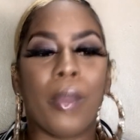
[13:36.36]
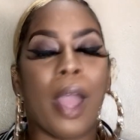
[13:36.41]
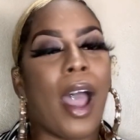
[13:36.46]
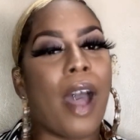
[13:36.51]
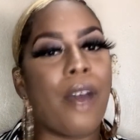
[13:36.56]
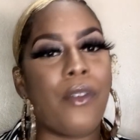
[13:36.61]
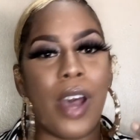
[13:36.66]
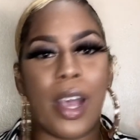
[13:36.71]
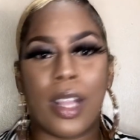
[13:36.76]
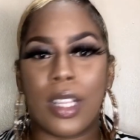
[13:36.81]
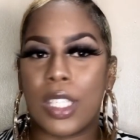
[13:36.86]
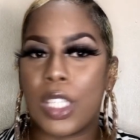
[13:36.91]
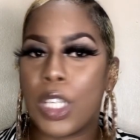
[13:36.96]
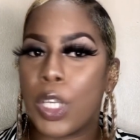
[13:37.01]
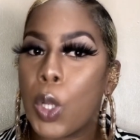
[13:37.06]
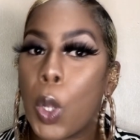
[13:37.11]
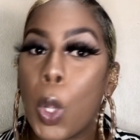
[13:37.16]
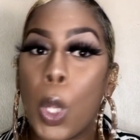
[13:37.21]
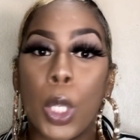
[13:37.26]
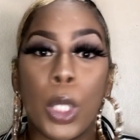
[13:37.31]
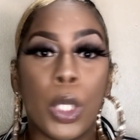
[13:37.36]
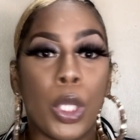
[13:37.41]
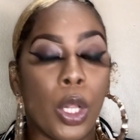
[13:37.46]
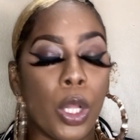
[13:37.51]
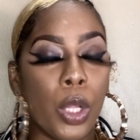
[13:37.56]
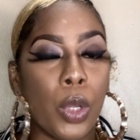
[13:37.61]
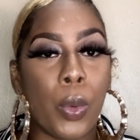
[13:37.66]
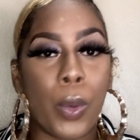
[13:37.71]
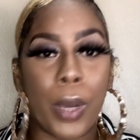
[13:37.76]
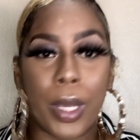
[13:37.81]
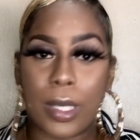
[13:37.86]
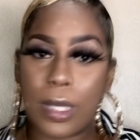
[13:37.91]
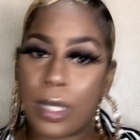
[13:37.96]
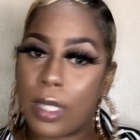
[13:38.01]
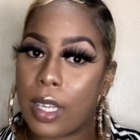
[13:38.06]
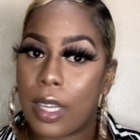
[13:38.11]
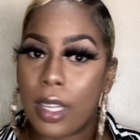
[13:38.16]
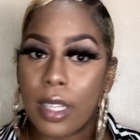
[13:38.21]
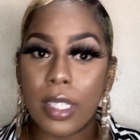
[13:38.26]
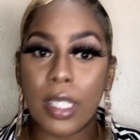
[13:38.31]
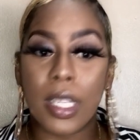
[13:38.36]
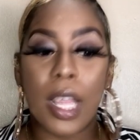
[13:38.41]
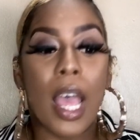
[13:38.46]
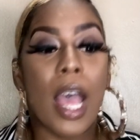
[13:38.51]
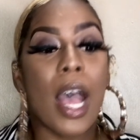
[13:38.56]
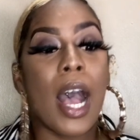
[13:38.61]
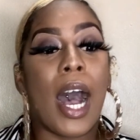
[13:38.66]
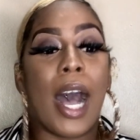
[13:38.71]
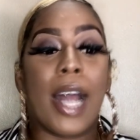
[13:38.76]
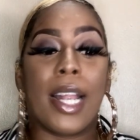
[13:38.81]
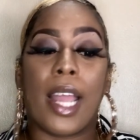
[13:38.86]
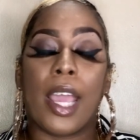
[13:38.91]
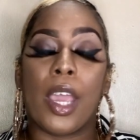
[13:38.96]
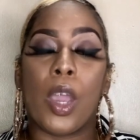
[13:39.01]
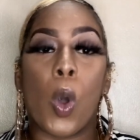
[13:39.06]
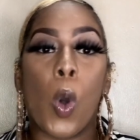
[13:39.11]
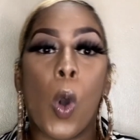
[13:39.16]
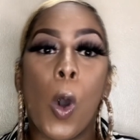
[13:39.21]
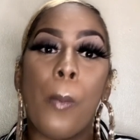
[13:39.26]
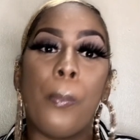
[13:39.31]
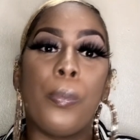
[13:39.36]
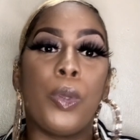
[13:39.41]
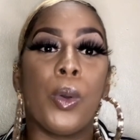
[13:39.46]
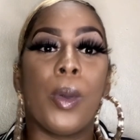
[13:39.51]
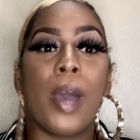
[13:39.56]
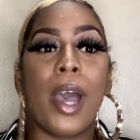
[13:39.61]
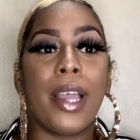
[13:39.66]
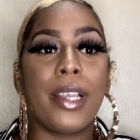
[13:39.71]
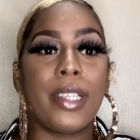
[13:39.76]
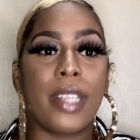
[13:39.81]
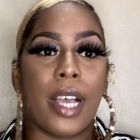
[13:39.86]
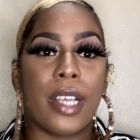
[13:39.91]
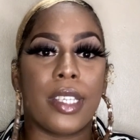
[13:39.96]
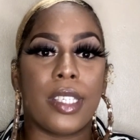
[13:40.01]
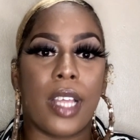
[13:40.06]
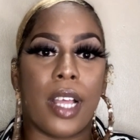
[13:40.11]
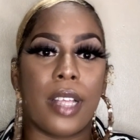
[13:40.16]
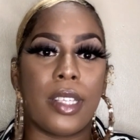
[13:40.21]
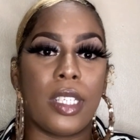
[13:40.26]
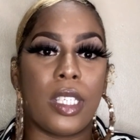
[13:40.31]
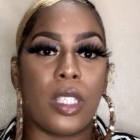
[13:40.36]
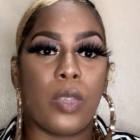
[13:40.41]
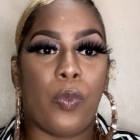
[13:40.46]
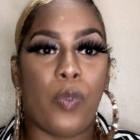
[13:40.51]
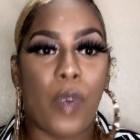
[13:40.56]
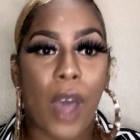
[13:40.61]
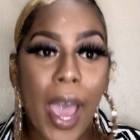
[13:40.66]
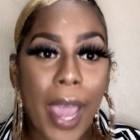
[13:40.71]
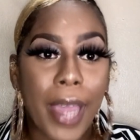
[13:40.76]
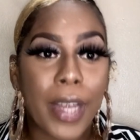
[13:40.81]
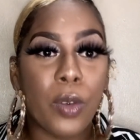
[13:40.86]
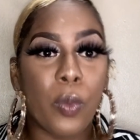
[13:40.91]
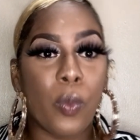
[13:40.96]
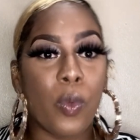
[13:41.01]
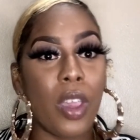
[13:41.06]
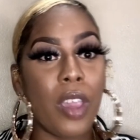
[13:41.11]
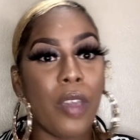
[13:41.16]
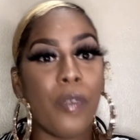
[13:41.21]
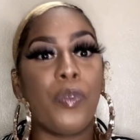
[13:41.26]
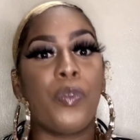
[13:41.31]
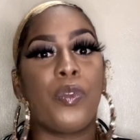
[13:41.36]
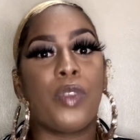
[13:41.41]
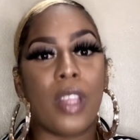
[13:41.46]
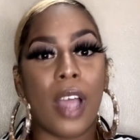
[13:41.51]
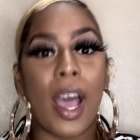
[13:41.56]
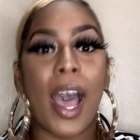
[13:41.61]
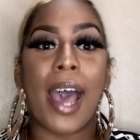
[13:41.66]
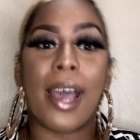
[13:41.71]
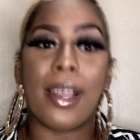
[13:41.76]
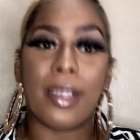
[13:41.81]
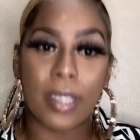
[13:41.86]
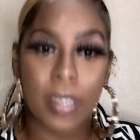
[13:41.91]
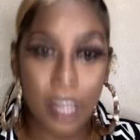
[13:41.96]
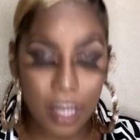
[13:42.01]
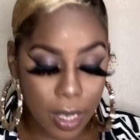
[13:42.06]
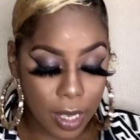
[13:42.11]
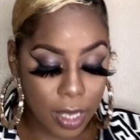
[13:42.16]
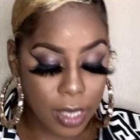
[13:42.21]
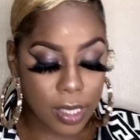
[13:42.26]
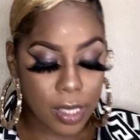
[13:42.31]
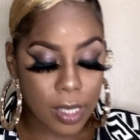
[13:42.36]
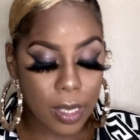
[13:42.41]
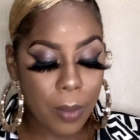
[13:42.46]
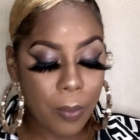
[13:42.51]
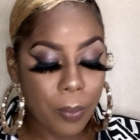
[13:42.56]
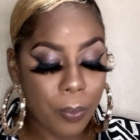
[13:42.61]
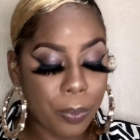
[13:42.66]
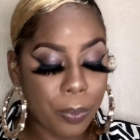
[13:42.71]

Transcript: I've answered all your questions and I hope you guys are satisfied with the answers.